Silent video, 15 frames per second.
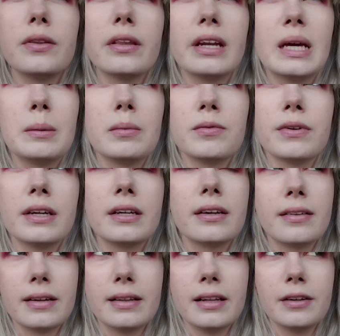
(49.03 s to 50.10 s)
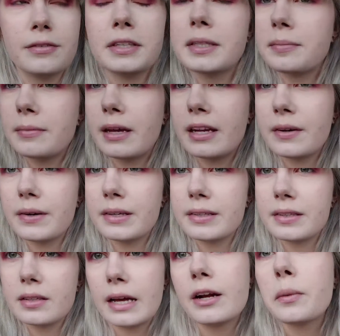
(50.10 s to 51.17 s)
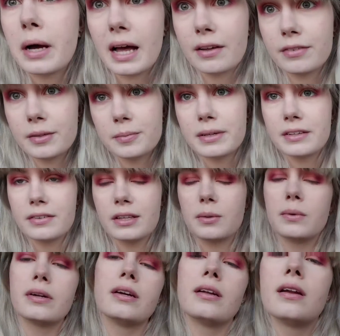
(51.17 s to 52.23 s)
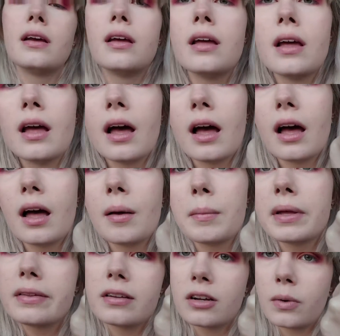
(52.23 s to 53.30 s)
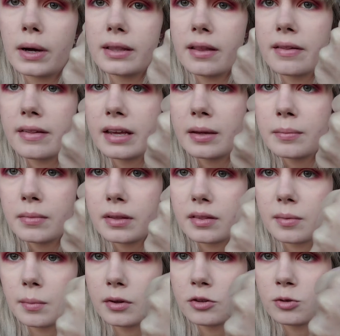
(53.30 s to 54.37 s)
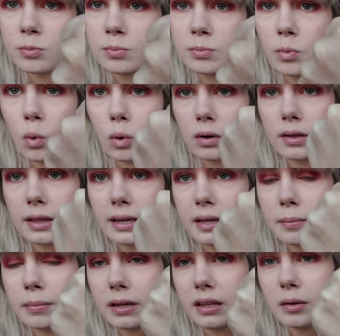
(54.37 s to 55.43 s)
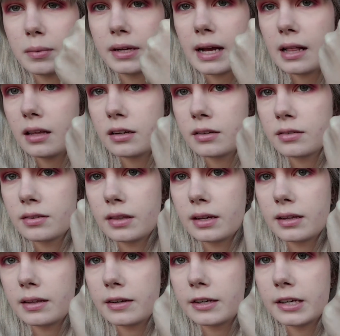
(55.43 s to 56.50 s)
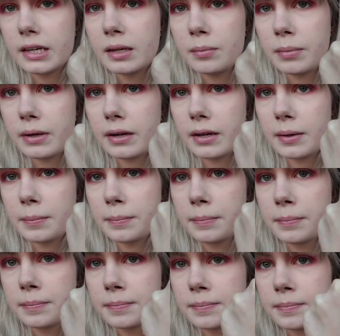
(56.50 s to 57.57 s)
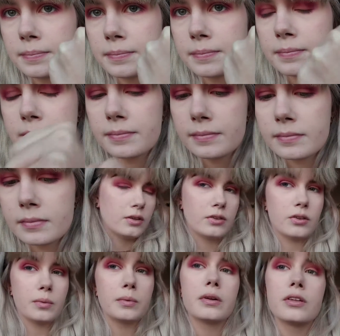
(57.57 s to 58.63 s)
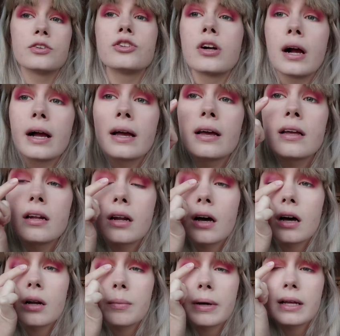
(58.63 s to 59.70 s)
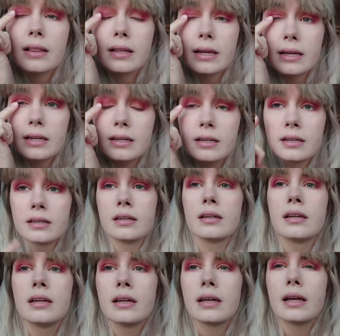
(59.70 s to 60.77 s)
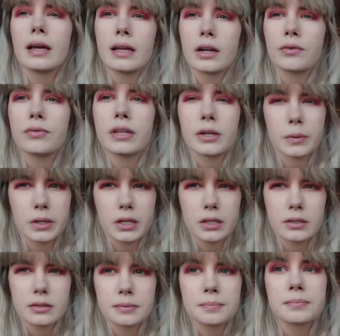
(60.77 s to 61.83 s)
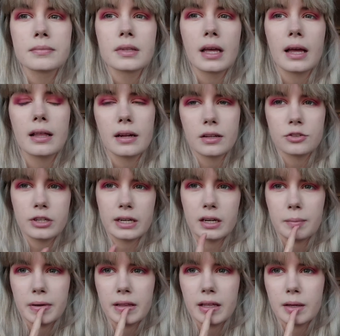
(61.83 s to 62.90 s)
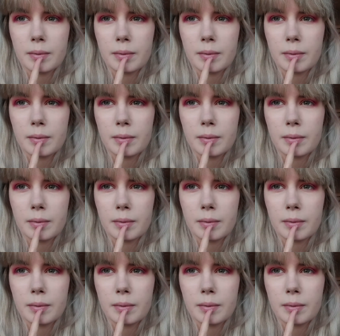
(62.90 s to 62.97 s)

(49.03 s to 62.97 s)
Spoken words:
know the name of it because I love it. Anyways, I don't have it, but I really want it. It's not quite the same. It's much more like completely metallic than glittery, but so I'm gonna try it on my lid and hopefully it works. And I'll try it on my